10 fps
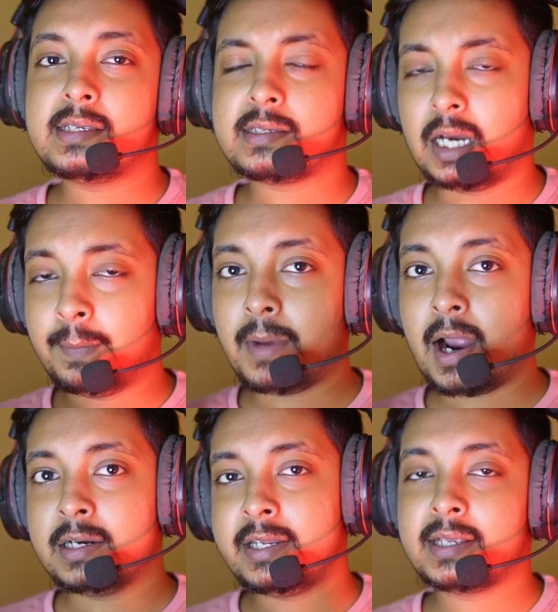some
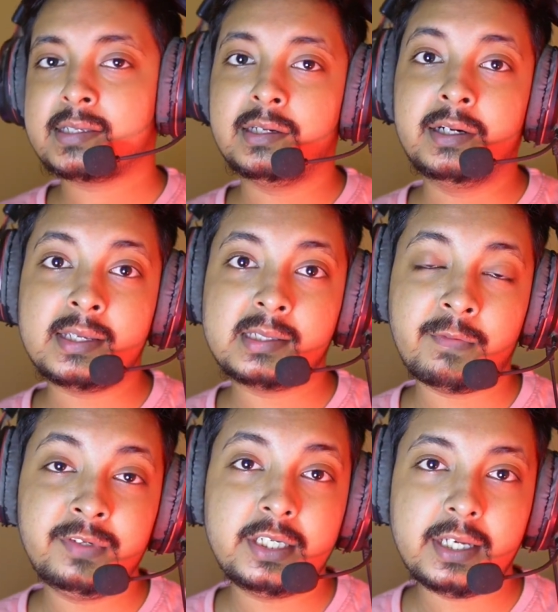RTX
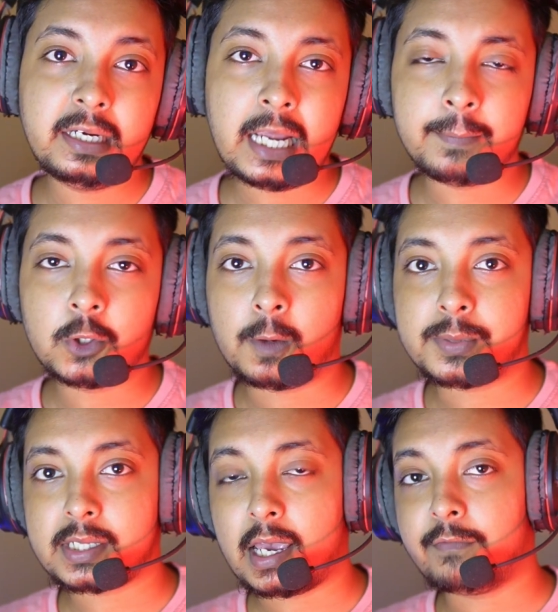3070 Ti
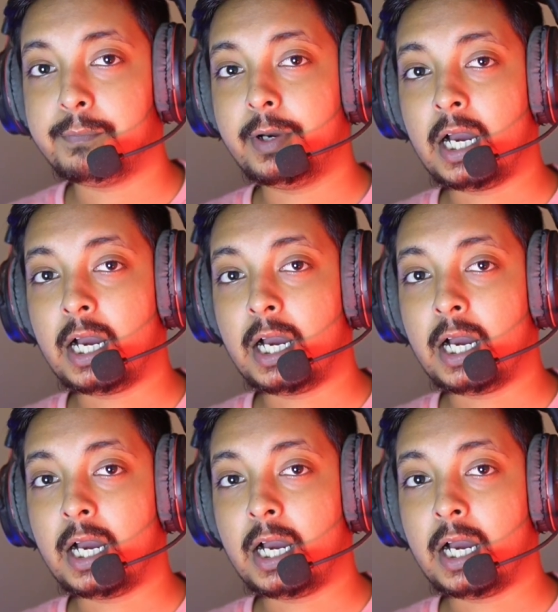laptops have